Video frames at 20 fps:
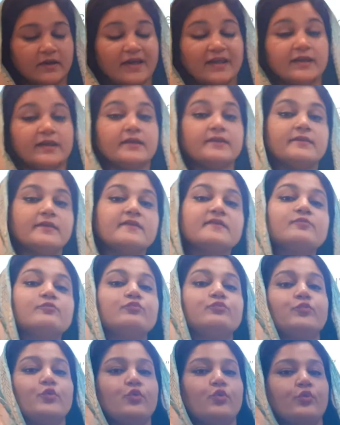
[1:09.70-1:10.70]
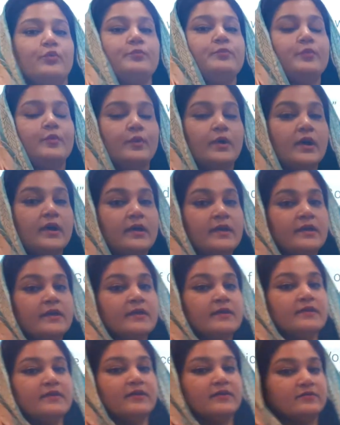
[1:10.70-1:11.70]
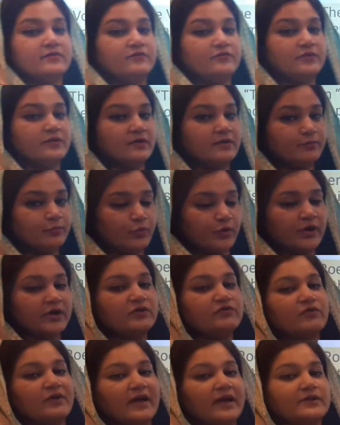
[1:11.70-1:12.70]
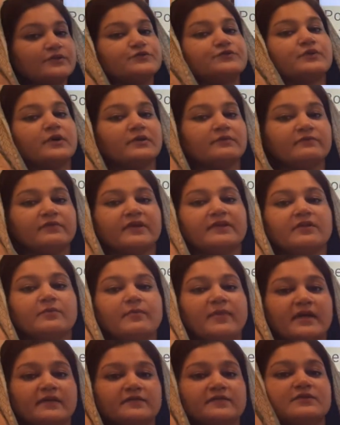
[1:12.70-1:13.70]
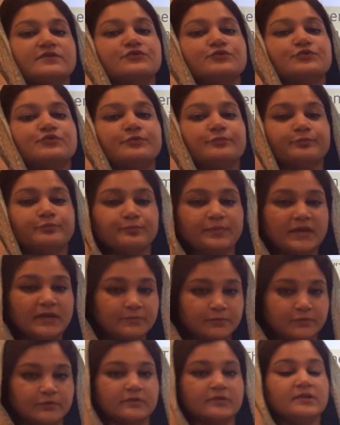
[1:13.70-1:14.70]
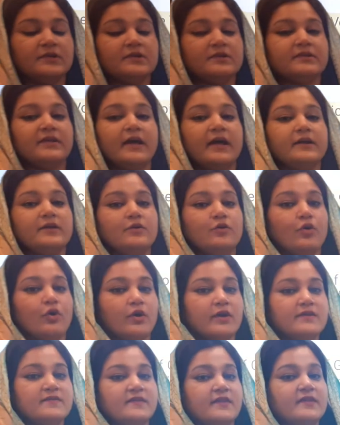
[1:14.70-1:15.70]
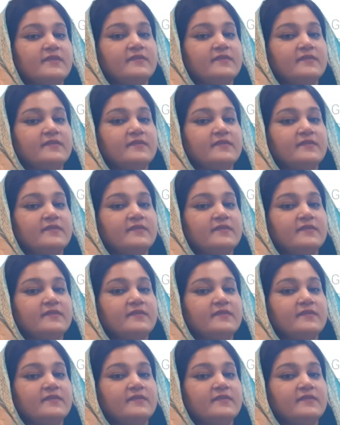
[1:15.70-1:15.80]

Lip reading: and in this poem, poet tried to convey the message to the people that God is